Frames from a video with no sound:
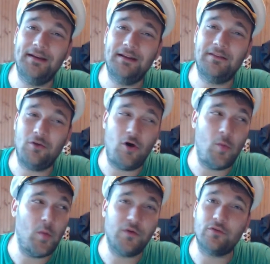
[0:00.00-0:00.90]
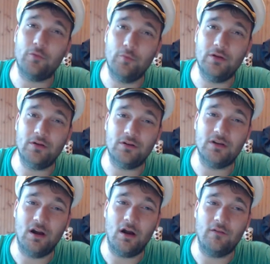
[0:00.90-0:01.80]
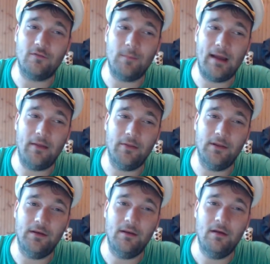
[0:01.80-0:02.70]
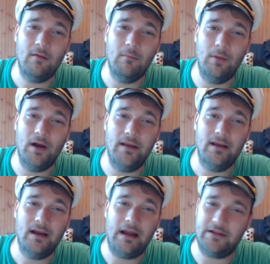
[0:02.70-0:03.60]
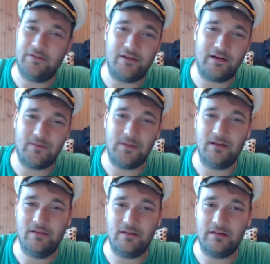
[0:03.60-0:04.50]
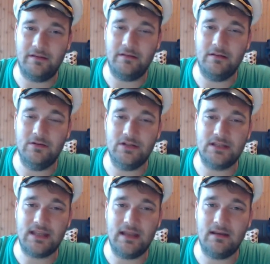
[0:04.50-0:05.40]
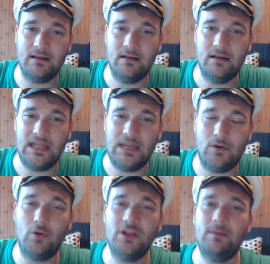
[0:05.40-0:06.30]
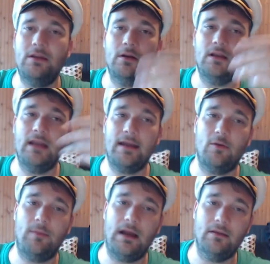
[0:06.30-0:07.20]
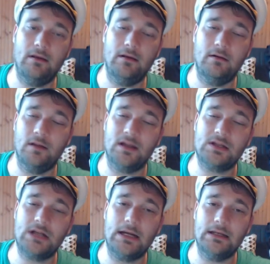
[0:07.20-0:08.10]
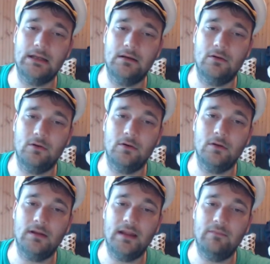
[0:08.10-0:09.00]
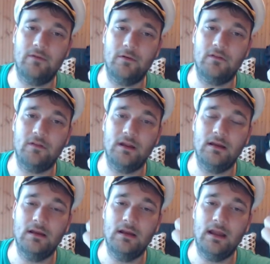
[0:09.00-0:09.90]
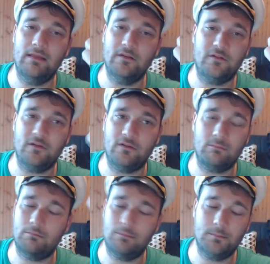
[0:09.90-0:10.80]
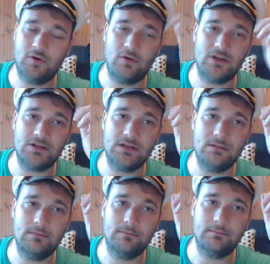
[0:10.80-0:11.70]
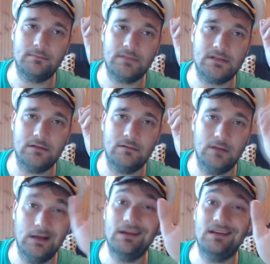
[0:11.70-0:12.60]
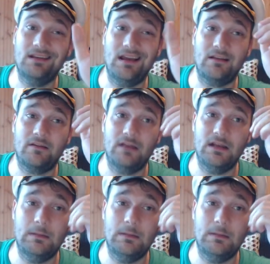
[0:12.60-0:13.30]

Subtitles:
It's almost a real good card for Paladin, but I think it sucks because I think you just can't... It would only be good in aggro Paladin or like a Shakadin or an early game focus thing, and this just crushes it. So, not excited.